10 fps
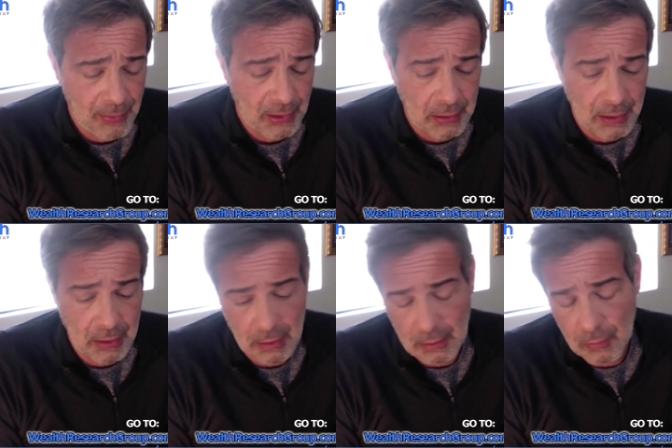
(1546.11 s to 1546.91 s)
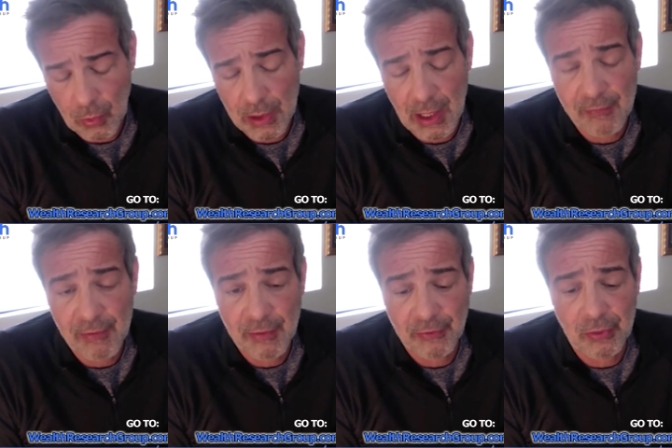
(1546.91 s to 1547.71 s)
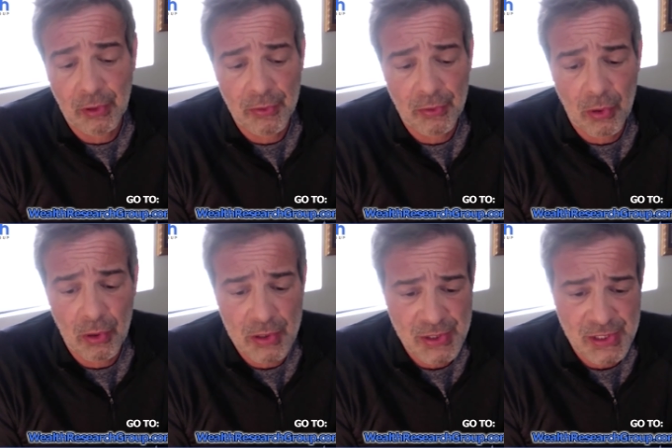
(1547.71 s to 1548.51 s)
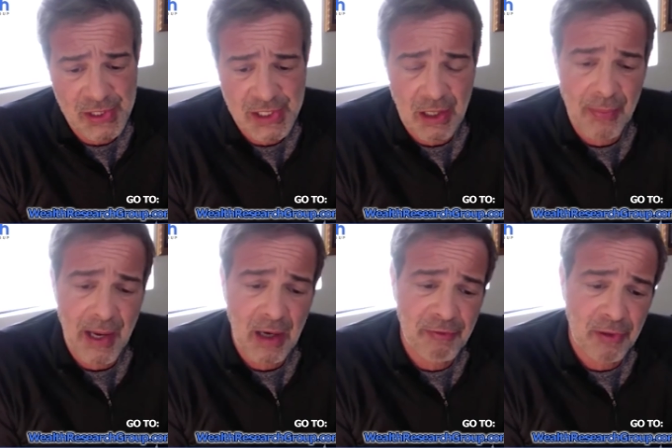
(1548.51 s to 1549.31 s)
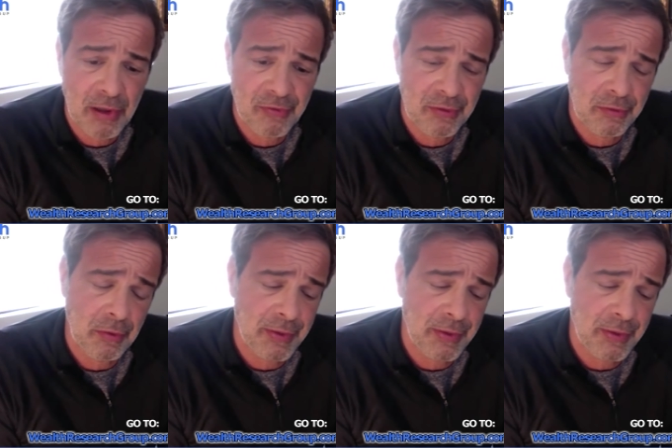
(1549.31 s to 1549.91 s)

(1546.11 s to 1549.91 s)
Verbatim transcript: Typically, 1 out of every 200 orders is a sellback for us.